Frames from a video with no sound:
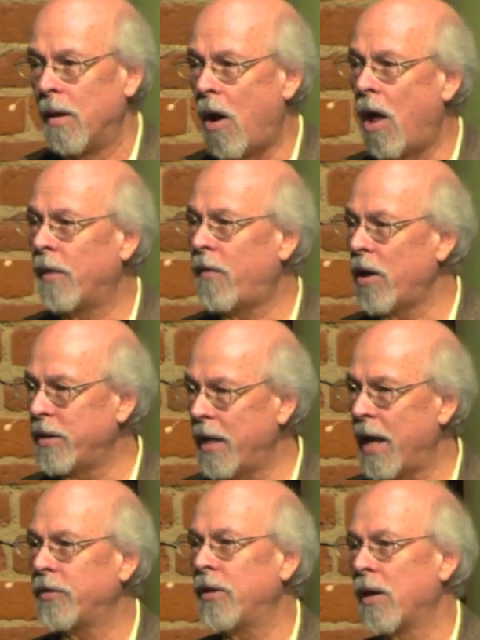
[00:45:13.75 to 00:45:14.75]
All of our
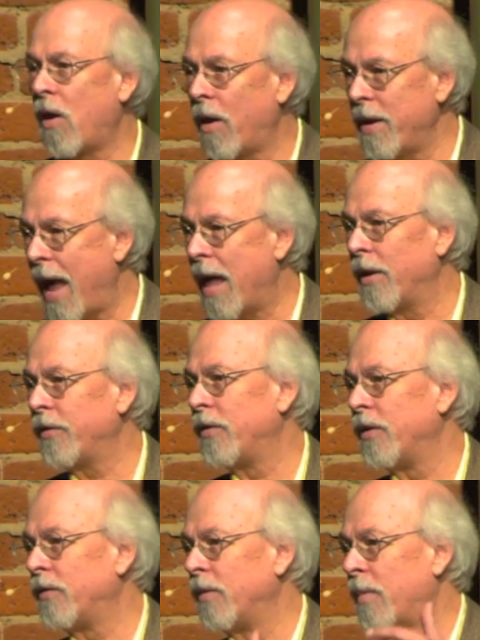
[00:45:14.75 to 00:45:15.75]
testing, our
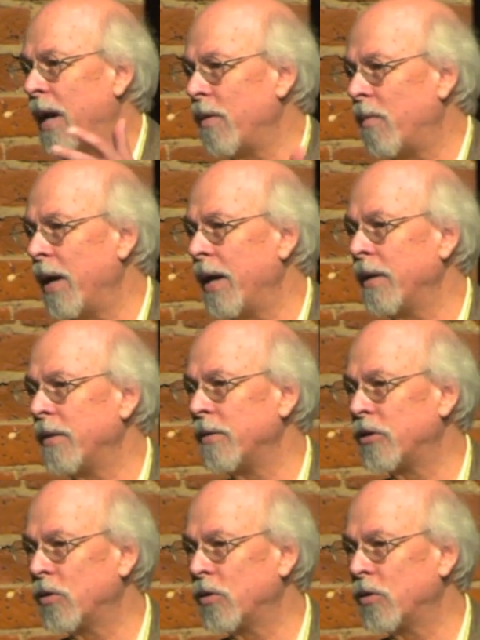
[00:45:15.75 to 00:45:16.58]
analysis, and by the way,